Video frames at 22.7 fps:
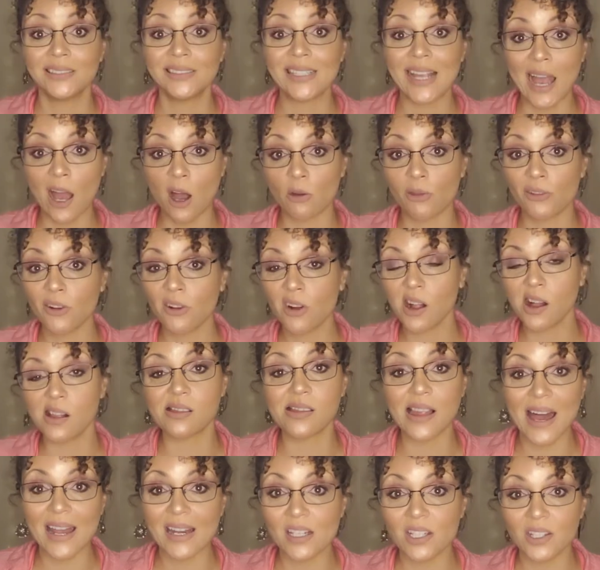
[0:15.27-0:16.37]
Now, there are a
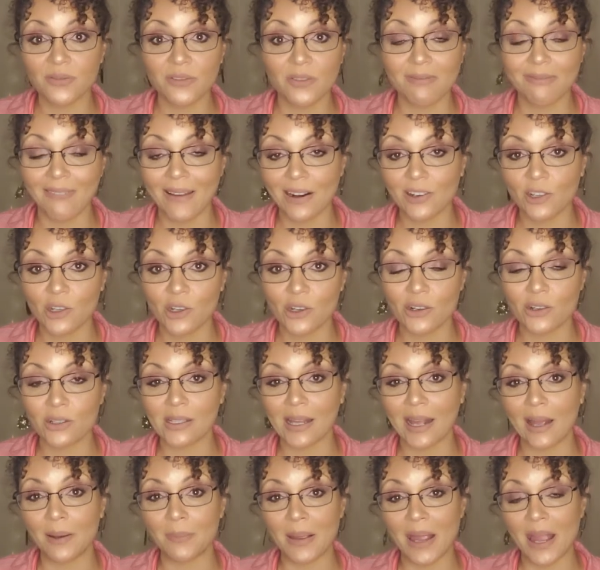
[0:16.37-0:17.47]
lot of different factors
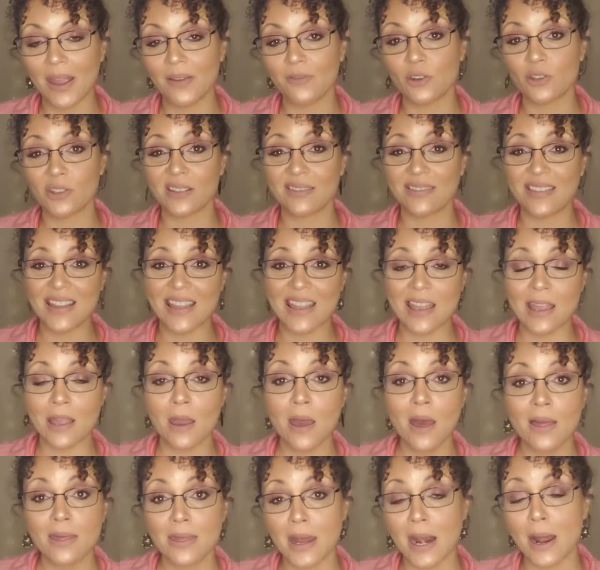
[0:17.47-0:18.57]
and behaviors and thinking
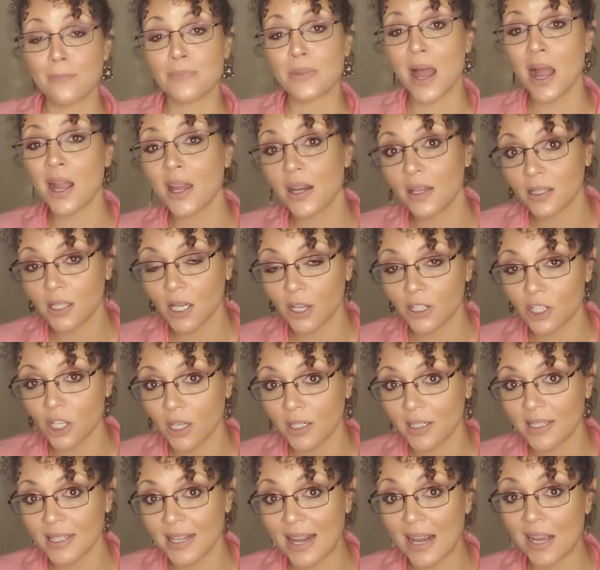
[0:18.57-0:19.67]
that I'm not going to touch
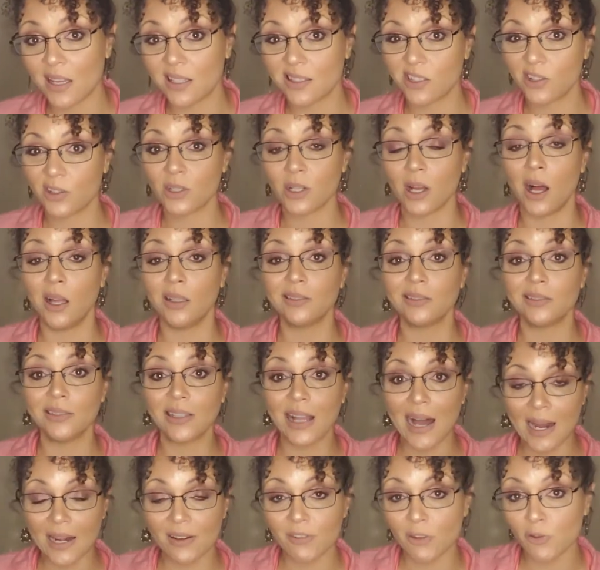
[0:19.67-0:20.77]
on today because there's a
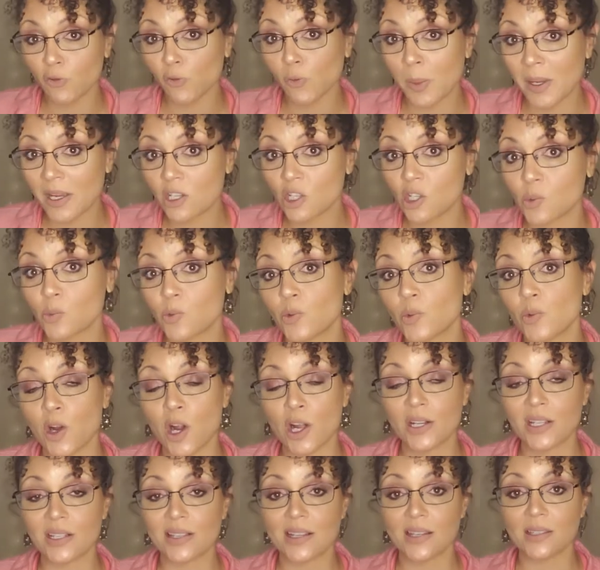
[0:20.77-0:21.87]
lot of information with
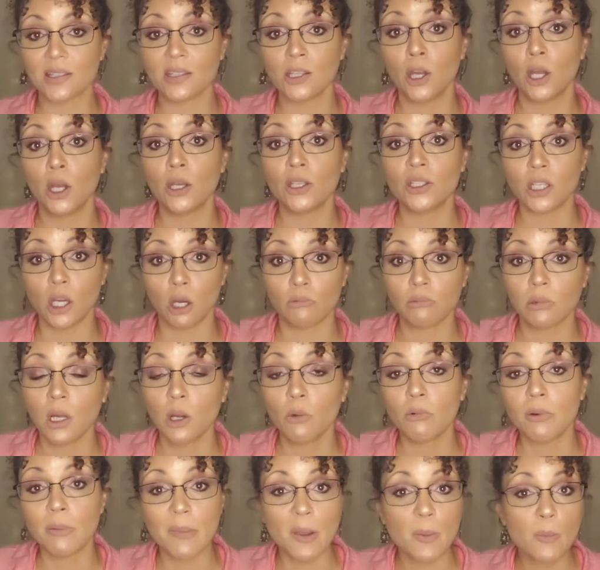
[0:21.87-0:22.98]
regard to this. So
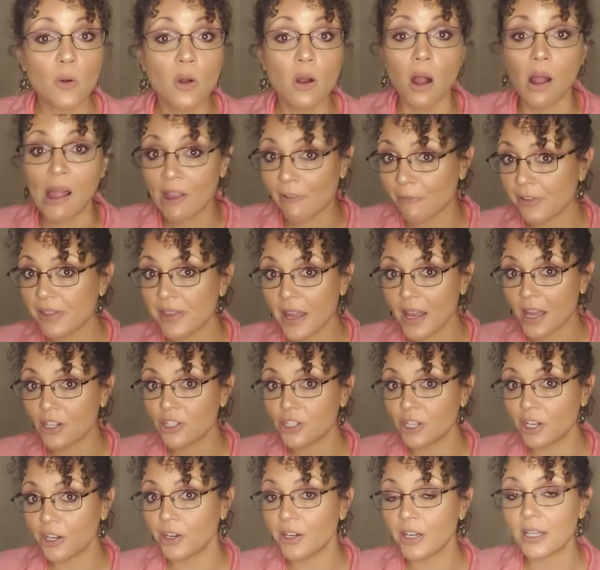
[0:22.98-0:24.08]
remember, everything I
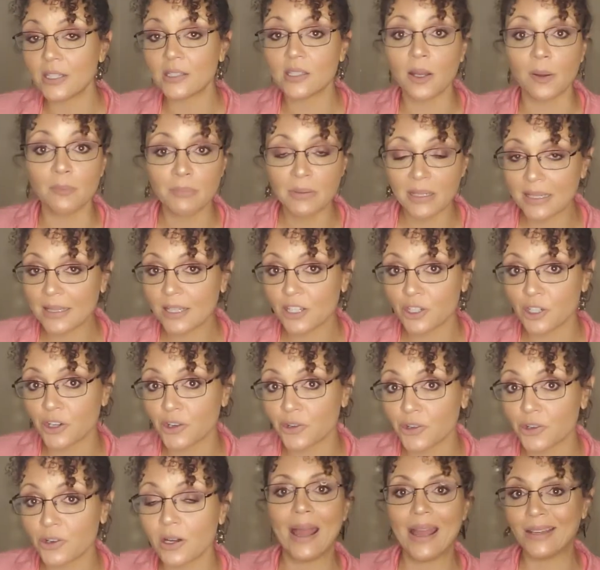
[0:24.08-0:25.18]
share is completely
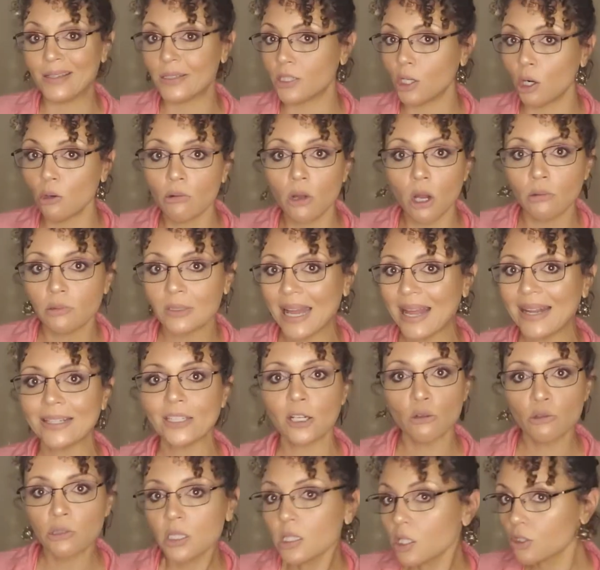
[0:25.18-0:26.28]
general and don't go
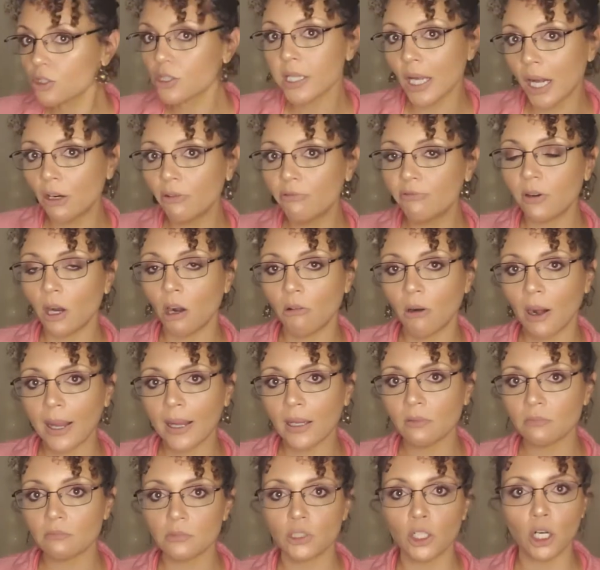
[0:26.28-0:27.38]
diagnosing yourself, all
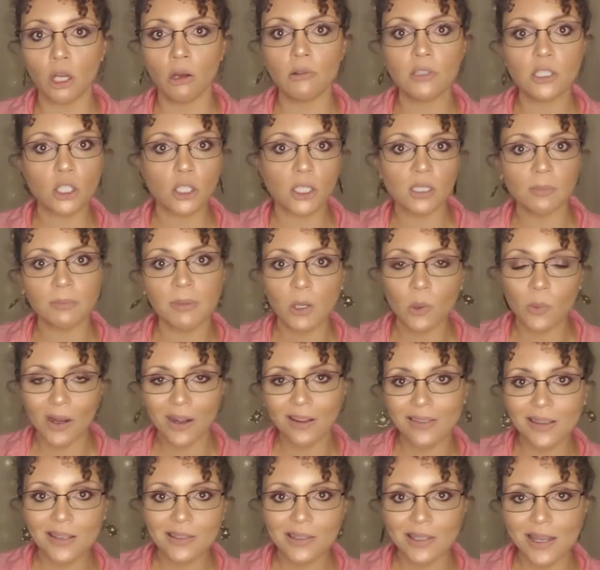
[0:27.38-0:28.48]
right? You know, it's good to be aware
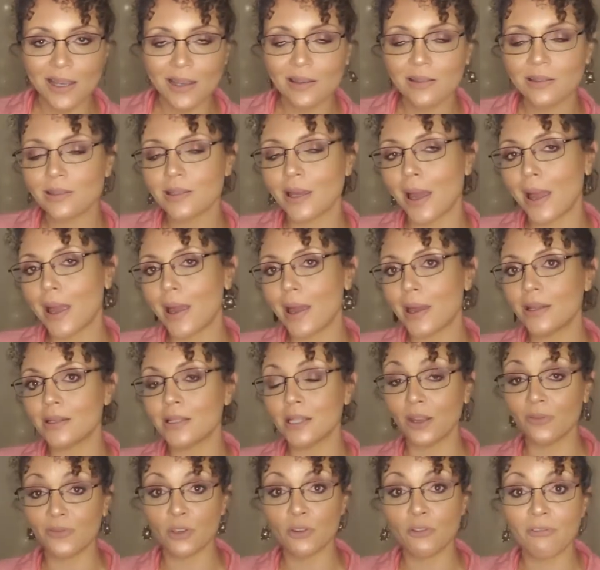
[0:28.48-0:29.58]
of these things. And
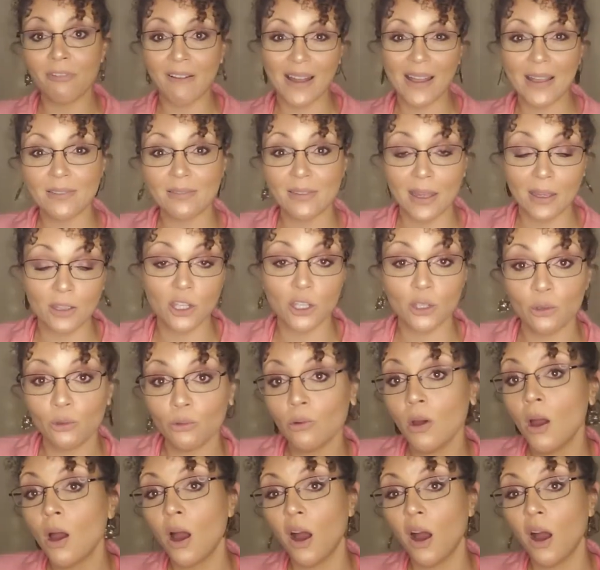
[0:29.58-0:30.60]
if you find that you